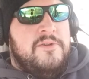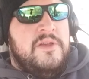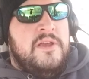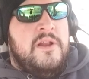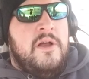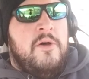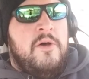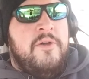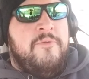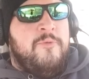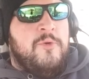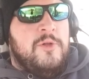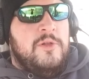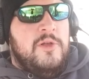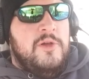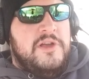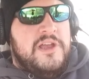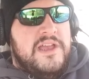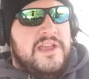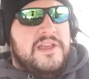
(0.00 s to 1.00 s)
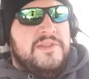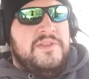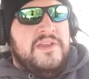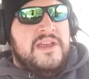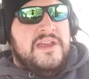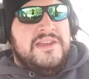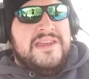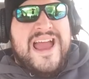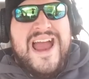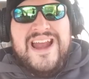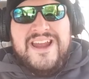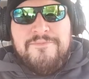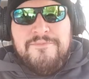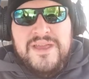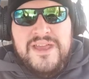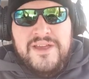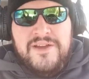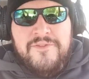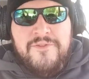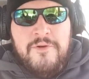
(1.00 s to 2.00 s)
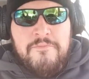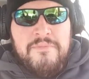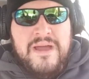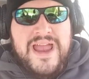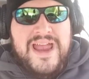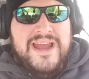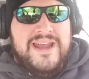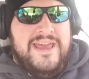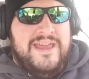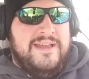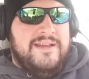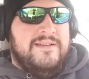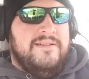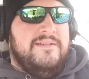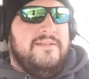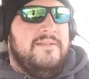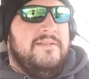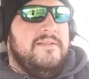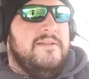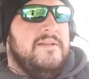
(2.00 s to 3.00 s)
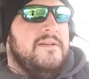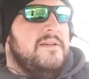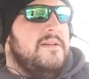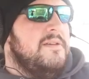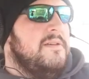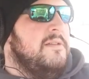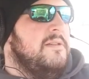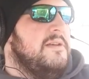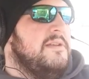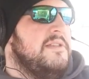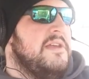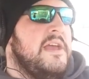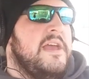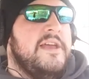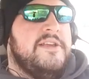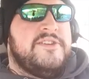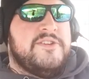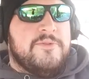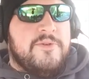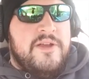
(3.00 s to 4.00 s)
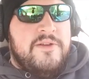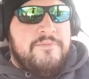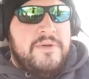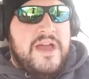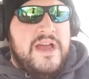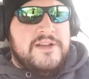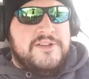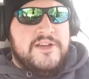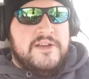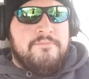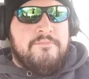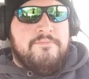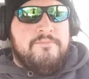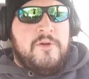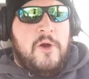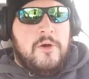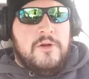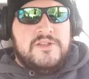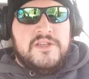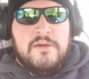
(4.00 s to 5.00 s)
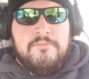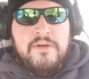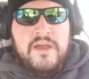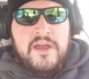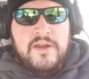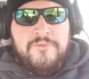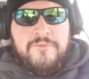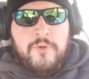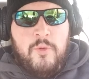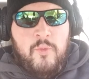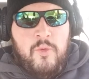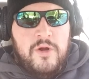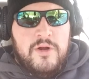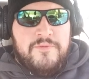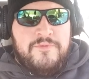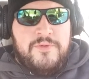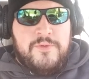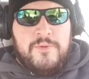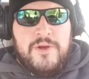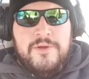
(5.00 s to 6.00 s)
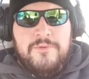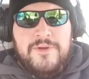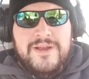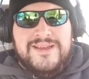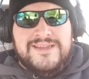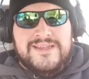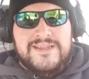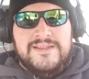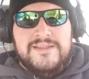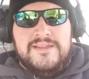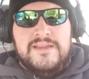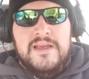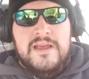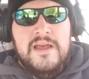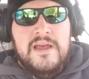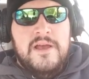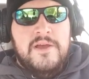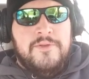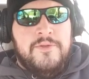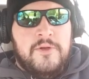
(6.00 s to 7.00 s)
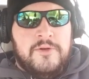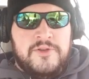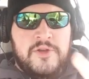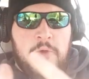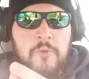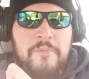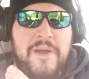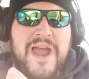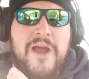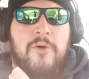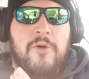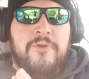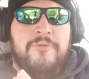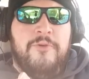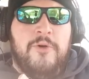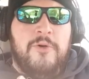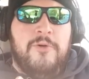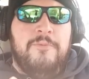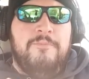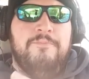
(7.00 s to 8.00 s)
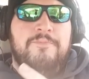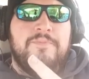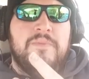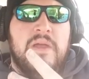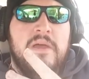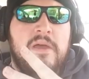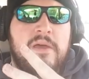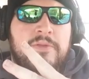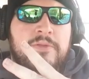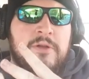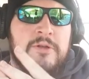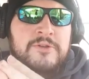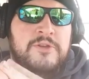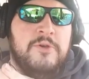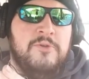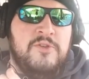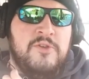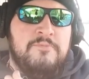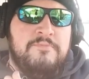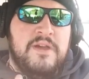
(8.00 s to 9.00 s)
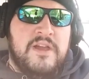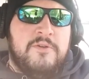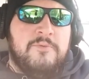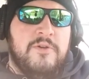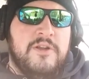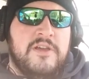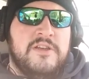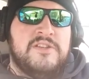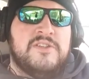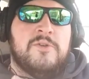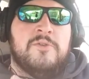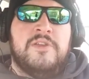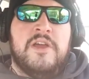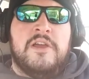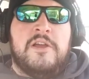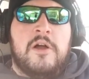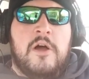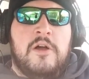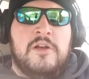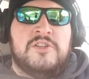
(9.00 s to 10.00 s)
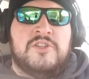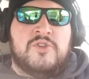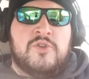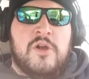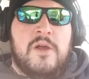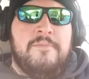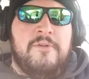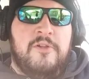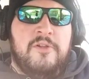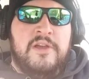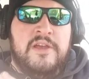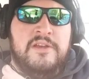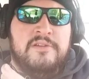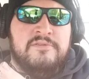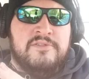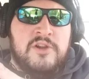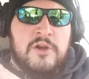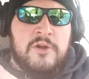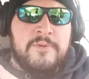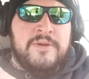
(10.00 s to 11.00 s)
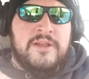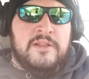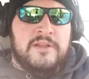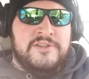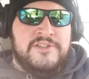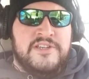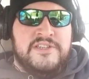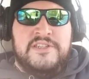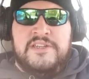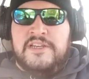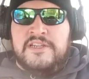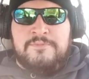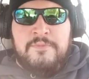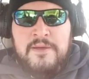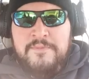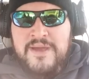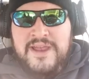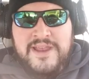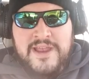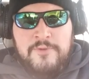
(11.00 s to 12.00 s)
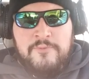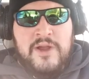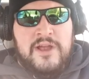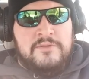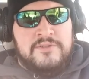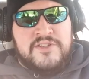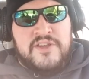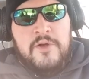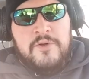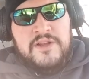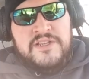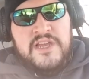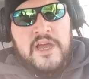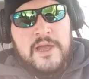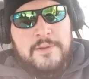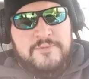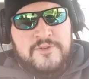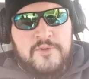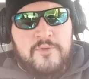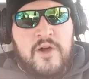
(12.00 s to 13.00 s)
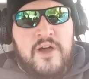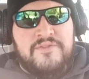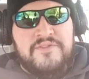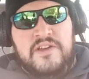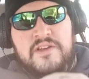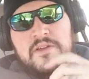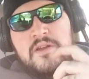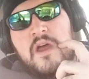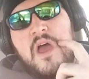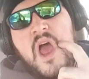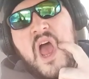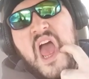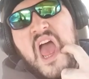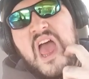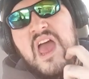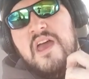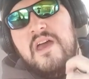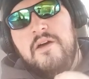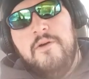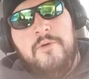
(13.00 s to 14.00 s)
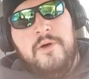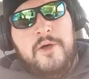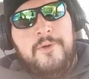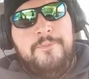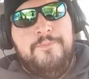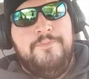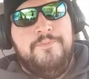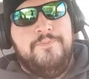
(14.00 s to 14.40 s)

you know, if we're looking at the anatomy of a banning, look at the history of Magic. Cards get banned for one of three reasons. They're too powerful, they're too ubiquitous, or they cause trouble in tournament logistics by making rounds go to time too often. Well,